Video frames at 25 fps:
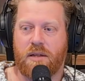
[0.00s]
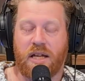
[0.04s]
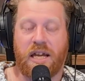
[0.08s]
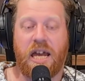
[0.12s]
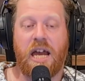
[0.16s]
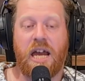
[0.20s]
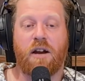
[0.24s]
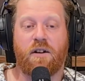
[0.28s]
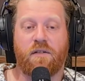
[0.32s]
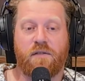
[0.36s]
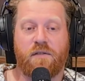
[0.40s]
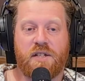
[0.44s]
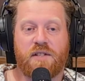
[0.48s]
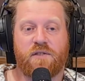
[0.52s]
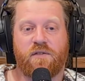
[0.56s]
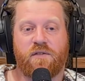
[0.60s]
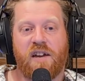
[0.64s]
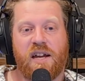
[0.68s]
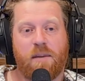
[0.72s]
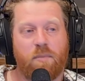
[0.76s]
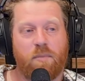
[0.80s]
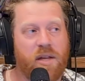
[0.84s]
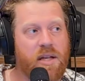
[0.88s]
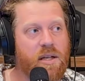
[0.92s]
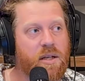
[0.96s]
the care of his
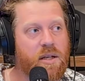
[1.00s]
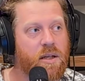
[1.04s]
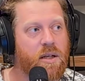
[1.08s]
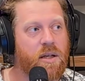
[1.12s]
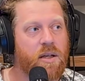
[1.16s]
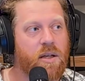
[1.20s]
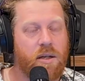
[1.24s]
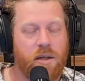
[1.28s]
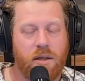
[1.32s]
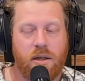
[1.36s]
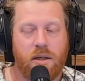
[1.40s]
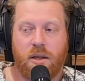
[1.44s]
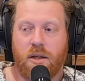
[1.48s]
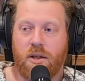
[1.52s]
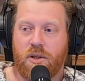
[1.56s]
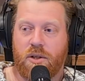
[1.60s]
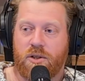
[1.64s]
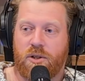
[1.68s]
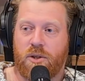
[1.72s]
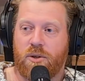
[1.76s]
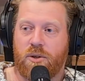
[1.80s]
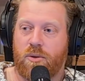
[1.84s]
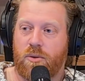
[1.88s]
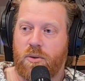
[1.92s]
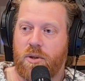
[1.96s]
family
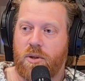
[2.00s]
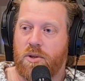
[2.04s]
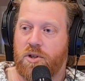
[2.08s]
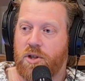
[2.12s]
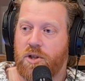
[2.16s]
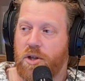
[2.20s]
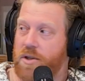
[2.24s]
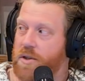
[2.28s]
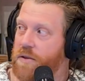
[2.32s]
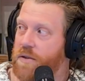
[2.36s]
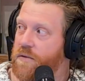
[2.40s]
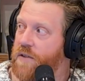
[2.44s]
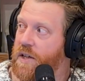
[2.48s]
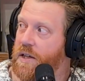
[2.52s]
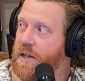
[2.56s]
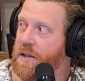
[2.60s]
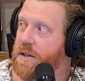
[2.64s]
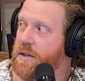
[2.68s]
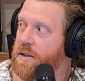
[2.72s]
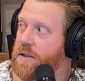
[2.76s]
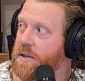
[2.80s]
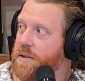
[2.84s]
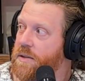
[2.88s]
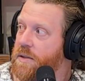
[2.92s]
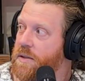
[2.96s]
to Joseph
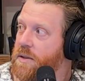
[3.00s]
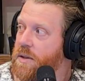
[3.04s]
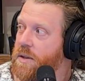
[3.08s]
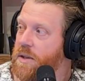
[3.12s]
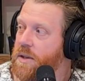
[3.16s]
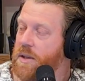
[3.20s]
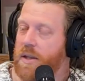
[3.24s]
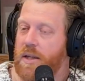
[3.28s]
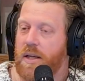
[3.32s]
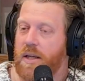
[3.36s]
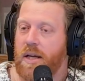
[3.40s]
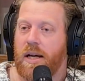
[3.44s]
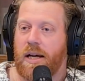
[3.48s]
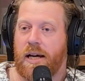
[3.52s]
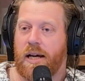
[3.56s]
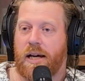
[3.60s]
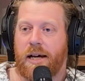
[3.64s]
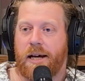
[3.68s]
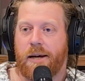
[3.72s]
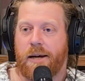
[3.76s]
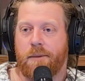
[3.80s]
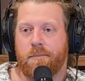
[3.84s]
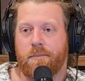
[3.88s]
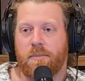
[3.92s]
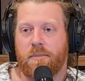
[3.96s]
Ignace,
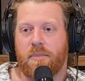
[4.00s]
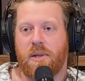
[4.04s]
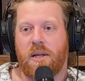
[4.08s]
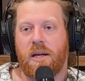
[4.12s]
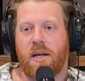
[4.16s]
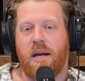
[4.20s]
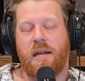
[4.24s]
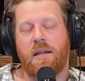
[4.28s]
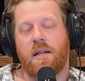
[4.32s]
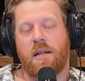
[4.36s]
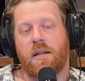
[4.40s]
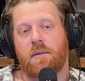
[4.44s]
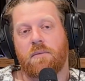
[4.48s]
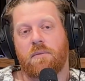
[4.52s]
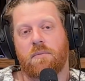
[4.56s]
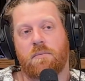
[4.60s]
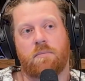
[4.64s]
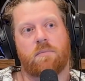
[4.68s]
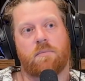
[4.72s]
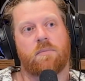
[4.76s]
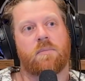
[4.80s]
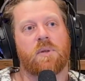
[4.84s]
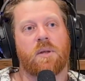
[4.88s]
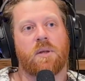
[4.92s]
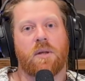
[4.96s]
and then
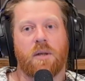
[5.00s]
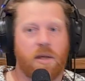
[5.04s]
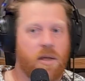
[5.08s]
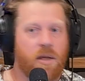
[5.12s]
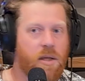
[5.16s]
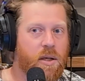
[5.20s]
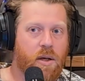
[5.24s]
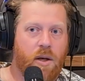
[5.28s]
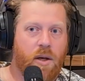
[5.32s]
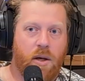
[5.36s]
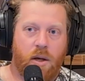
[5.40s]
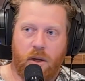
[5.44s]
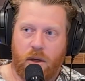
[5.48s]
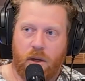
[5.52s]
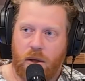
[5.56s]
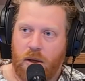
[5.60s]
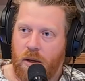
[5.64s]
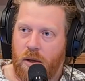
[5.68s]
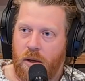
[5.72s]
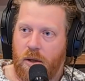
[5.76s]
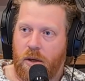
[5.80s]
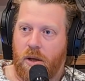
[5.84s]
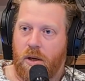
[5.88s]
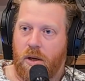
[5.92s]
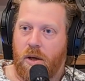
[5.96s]

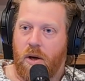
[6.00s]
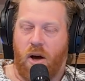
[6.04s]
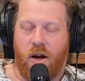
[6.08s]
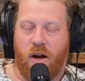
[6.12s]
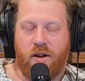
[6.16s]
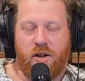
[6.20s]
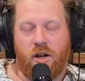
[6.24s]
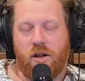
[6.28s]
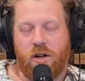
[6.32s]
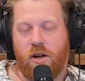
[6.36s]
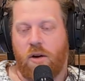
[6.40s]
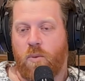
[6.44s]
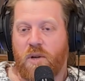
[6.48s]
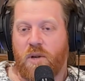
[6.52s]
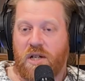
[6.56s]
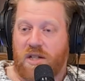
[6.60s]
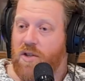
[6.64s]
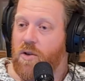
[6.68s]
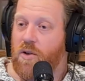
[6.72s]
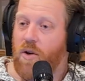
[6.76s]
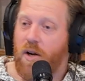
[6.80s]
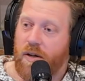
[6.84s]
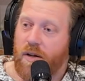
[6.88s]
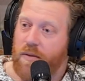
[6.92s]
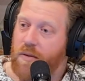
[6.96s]
I don't know which
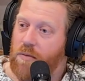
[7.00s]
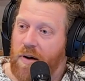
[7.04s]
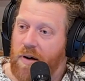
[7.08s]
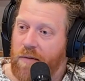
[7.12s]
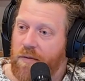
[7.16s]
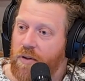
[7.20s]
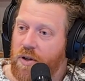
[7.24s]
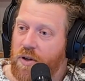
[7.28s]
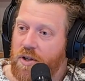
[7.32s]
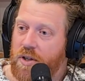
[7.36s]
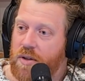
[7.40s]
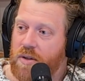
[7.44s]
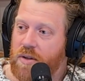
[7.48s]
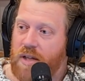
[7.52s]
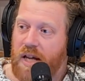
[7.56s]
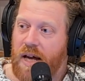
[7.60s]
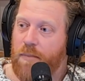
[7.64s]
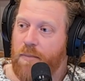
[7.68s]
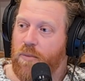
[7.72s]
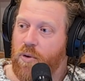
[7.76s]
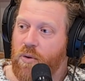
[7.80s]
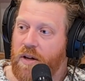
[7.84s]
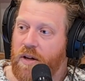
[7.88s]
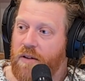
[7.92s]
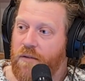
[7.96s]
side of the revolution
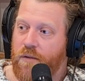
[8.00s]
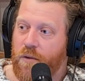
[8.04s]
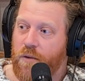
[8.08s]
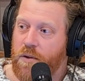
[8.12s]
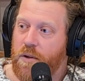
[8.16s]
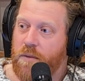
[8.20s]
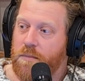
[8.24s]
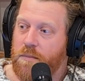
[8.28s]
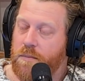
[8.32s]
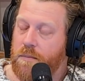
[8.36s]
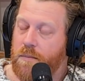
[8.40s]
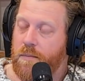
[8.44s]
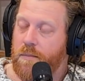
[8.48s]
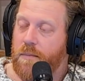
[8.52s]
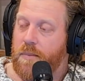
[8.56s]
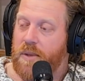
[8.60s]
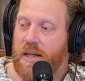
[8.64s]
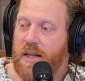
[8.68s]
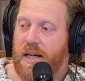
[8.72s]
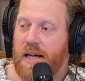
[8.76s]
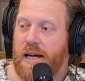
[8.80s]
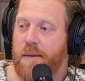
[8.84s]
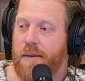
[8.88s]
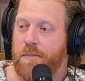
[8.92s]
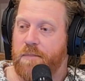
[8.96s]
come looking for them,
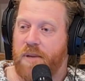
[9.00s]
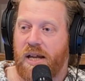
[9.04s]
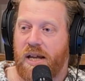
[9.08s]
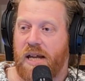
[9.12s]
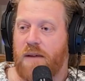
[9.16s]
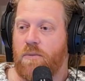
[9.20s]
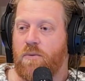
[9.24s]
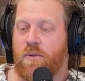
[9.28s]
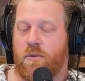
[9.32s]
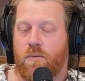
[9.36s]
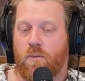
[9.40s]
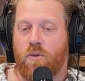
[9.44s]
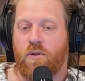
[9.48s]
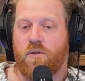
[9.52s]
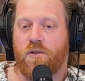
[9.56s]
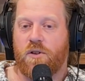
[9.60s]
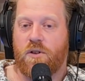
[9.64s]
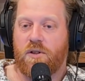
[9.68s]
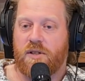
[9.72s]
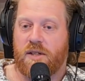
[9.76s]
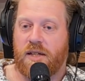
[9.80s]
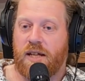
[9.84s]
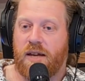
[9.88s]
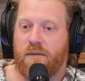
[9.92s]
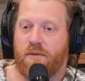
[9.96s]
but he would
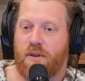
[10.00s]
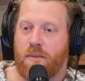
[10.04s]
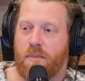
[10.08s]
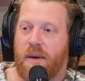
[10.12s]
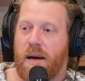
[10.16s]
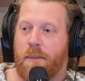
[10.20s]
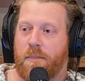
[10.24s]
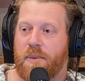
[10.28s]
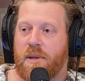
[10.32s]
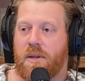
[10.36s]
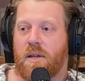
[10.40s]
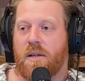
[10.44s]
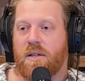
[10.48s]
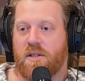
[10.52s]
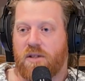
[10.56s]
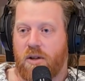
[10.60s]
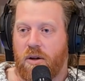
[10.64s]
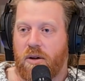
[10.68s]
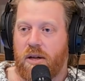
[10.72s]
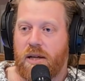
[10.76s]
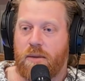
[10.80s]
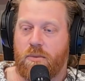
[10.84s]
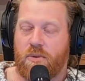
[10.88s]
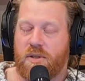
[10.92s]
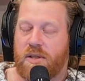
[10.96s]
refuse to give them up, and then
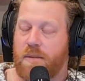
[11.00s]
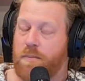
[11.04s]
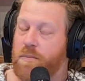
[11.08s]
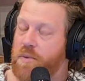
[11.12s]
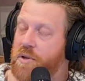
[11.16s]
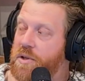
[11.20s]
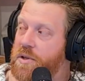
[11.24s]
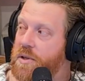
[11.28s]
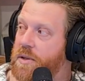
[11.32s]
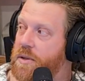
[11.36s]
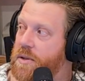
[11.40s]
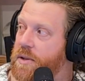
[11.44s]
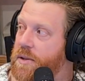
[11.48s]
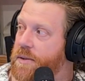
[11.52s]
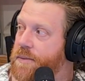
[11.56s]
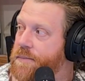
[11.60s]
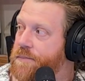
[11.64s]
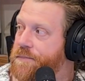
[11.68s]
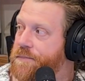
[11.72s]
so he was imprisoned.